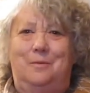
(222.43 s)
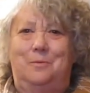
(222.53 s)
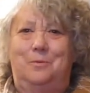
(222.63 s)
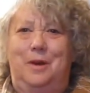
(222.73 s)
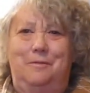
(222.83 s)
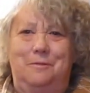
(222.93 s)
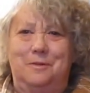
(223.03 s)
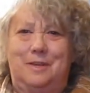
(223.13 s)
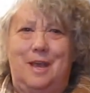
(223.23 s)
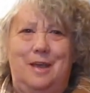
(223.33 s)
When I
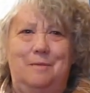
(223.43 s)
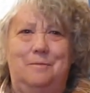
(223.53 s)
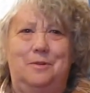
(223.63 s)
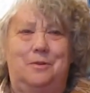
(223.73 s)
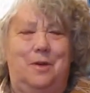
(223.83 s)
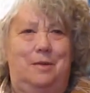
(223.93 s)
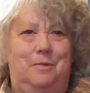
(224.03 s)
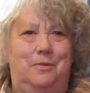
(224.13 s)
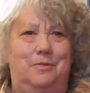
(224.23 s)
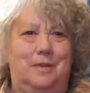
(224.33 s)
first came to the
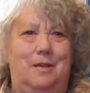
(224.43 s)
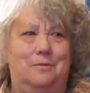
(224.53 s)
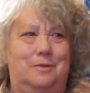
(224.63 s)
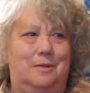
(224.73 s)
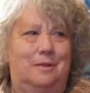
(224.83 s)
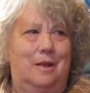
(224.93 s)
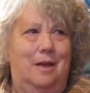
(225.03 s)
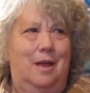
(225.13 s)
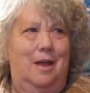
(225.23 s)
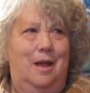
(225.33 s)
grandmother's council,
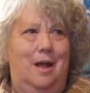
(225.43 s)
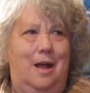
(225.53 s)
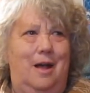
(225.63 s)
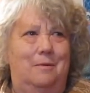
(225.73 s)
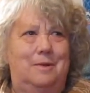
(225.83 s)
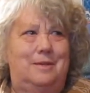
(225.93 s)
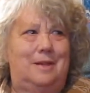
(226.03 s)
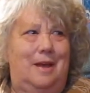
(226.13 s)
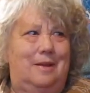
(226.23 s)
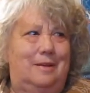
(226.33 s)
I was
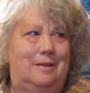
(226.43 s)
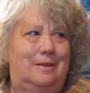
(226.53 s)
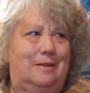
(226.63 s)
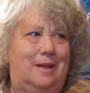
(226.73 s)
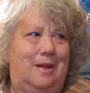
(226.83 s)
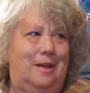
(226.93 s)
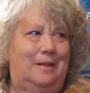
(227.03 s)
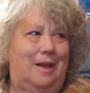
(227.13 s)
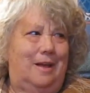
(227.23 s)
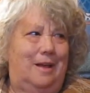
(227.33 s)
like
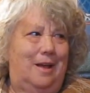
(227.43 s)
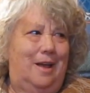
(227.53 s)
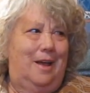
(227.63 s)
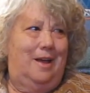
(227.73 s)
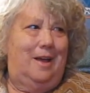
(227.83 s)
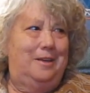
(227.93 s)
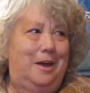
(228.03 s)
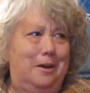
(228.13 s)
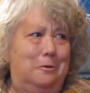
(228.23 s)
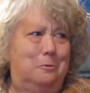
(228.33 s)
a
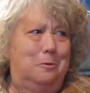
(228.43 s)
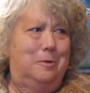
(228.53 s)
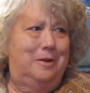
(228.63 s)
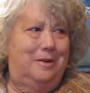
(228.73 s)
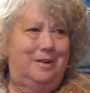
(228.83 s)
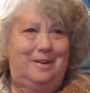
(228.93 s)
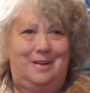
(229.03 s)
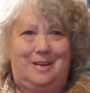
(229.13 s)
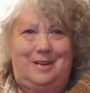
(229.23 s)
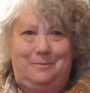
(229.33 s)
young woman,
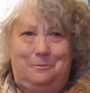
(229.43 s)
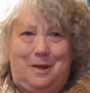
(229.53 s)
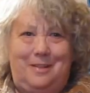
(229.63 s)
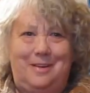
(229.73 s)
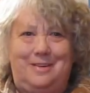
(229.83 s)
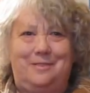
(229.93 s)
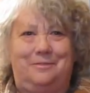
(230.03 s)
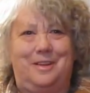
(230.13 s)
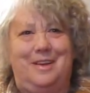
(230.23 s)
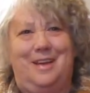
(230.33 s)

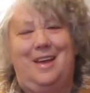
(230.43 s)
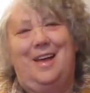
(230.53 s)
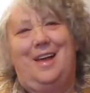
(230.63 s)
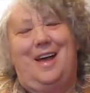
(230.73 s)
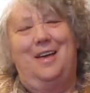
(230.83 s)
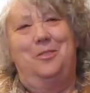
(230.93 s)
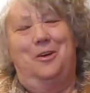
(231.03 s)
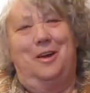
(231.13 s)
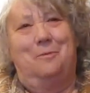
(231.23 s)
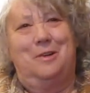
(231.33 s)
relatively. I
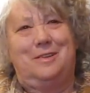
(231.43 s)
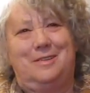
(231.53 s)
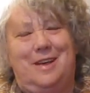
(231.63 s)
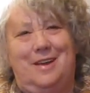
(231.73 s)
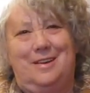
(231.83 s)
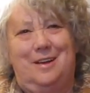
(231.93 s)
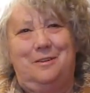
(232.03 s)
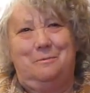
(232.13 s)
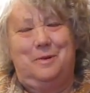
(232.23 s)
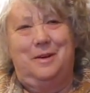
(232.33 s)
thought I wasn't that
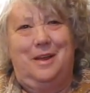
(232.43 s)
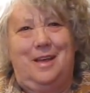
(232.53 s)
young, but